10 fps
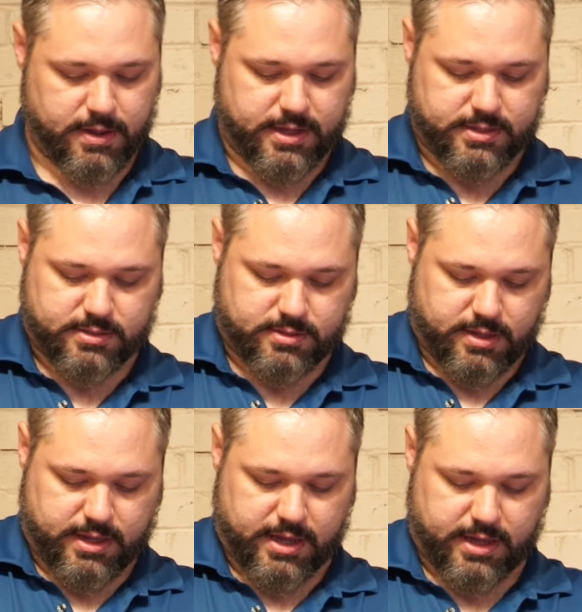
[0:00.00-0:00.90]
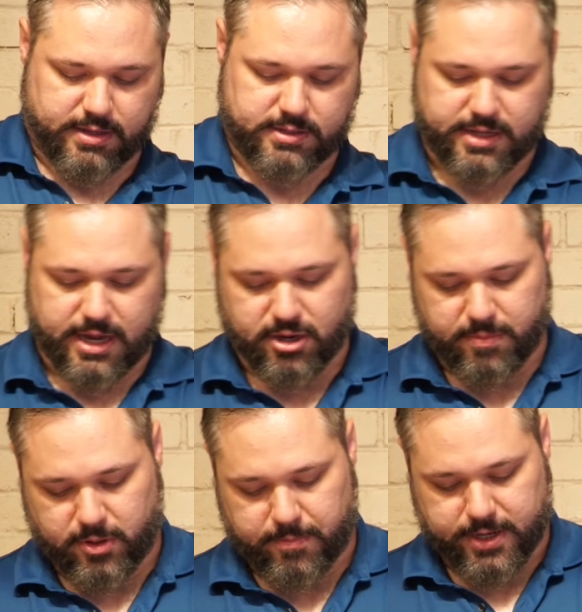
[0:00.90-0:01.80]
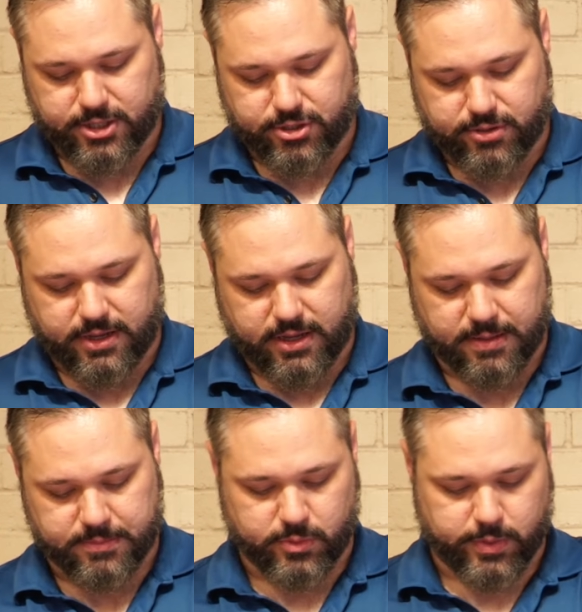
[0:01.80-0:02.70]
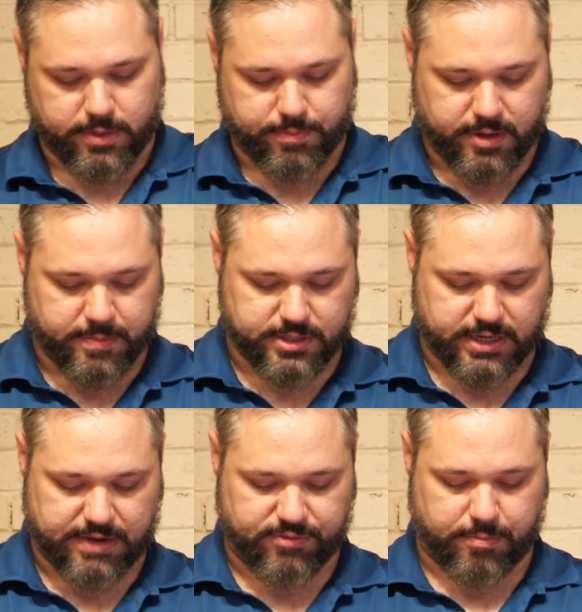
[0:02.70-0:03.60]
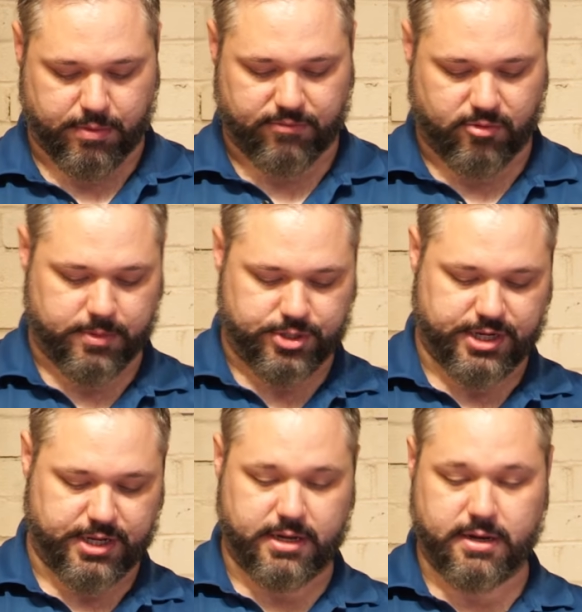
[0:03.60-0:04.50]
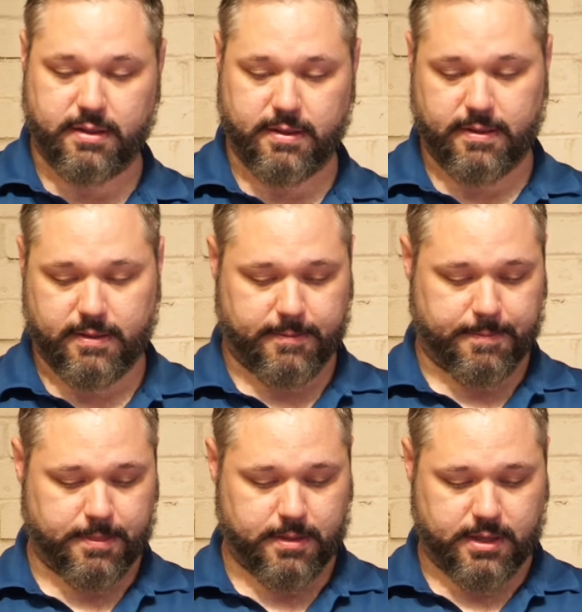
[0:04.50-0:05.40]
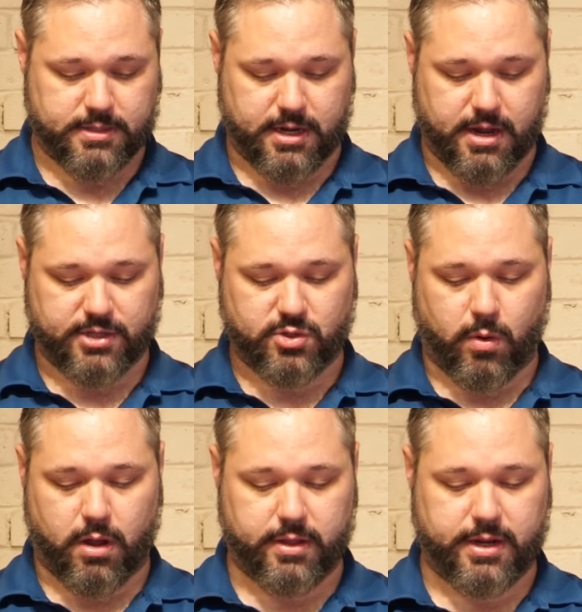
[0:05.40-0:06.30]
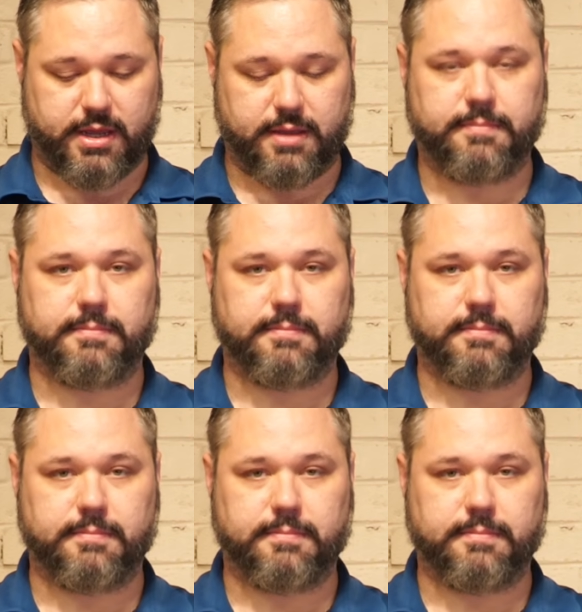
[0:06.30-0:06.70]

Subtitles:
It's a standard milk pitcher that comes with pretty much every Breville machine. It's a nice quality,